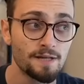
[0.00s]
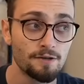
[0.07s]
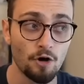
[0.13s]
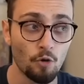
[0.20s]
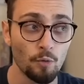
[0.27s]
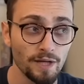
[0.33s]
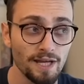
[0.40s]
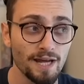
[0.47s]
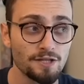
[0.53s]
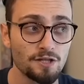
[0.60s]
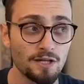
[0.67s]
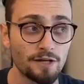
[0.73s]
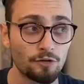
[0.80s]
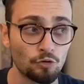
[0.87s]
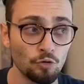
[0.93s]
The queen has
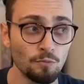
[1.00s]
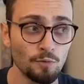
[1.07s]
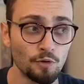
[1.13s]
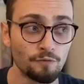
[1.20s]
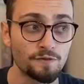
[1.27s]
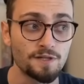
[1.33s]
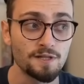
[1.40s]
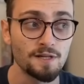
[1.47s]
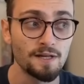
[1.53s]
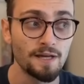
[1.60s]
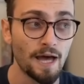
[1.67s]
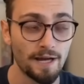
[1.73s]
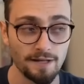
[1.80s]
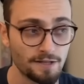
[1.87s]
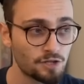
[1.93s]
like two moves,
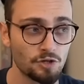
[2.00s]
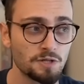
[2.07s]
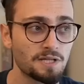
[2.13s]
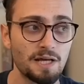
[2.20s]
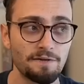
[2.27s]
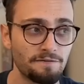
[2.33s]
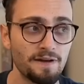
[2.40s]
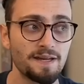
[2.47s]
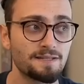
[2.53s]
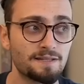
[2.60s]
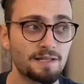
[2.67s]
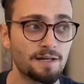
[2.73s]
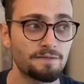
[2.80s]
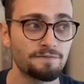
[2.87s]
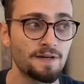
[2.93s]
and it's just not fast
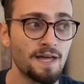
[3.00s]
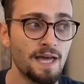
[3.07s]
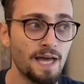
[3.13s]
enough.